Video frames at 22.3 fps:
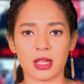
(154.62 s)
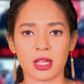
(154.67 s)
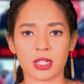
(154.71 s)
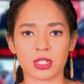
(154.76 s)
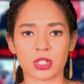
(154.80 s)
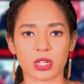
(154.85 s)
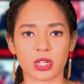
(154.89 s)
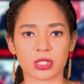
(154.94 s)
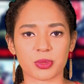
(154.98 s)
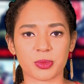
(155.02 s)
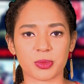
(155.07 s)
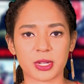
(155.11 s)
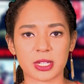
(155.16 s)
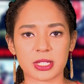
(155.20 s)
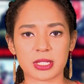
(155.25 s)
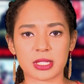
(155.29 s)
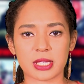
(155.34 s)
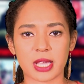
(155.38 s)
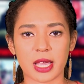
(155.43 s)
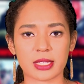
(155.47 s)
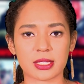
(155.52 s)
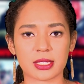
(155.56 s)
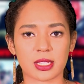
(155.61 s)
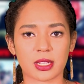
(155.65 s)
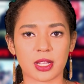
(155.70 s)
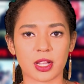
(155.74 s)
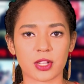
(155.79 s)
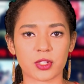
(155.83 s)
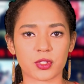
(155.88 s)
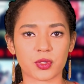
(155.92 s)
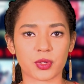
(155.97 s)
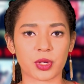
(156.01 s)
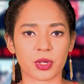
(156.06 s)
Dr. Minnis says the
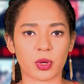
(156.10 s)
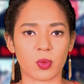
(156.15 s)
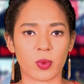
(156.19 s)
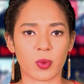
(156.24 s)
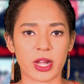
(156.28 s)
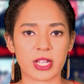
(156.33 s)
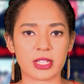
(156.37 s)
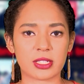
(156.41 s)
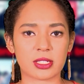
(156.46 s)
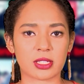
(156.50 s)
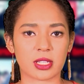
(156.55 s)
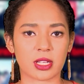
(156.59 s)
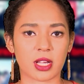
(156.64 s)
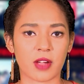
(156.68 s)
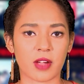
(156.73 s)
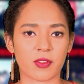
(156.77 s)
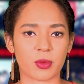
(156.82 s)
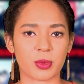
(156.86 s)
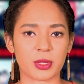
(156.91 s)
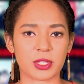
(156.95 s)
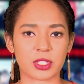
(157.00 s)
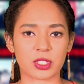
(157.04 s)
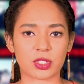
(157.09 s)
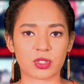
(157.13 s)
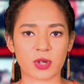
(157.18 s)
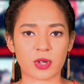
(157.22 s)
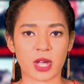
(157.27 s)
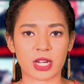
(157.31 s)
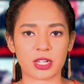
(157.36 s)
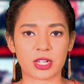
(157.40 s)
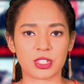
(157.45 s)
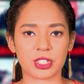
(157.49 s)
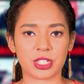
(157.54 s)
country awaits the government's
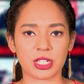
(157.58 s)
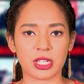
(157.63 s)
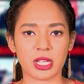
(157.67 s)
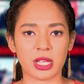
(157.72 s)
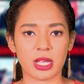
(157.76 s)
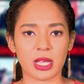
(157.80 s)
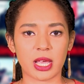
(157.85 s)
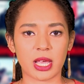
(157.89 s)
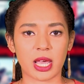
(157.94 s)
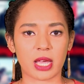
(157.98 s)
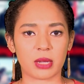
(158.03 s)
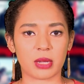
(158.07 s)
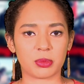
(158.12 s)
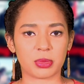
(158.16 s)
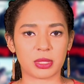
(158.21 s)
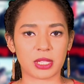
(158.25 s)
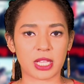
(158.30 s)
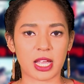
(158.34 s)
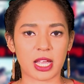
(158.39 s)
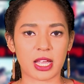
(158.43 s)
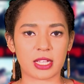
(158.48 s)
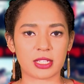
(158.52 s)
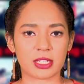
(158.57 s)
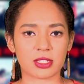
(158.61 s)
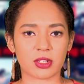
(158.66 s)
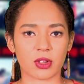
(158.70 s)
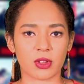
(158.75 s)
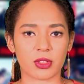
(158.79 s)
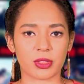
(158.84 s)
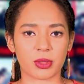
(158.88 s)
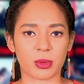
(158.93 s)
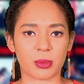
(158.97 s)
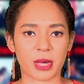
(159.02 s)
strategy and plans
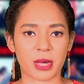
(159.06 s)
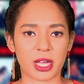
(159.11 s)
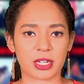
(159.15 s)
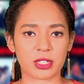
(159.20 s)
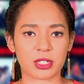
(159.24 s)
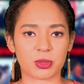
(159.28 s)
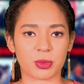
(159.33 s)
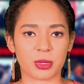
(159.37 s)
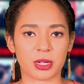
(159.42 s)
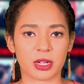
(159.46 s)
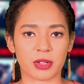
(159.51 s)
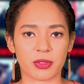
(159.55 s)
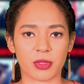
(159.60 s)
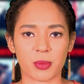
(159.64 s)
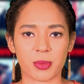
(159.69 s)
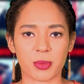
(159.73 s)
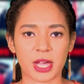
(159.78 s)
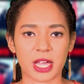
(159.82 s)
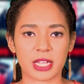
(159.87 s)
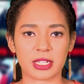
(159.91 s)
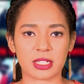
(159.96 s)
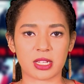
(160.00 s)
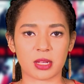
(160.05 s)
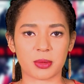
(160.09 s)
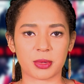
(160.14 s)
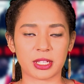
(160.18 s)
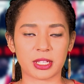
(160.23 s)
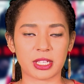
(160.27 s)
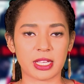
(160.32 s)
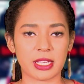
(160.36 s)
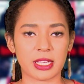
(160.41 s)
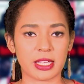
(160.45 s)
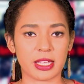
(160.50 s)
on the management of the
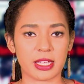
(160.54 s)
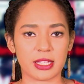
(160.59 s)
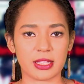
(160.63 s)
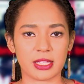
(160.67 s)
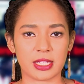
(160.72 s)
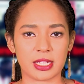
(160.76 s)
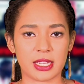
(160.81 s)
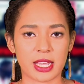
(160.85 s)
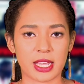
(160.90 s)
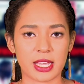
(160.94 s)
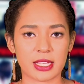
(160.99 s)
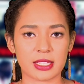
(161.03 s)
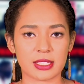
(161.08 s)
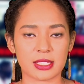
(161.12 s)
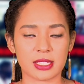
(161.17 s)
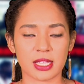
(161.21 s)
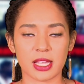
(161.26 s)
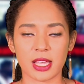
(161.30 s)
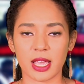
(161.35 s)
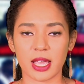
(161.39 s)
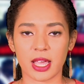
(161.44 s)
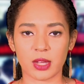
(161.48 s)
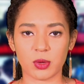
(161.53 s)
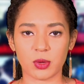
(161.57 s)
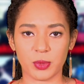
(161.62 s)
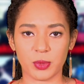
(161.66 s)
pandemic in the days and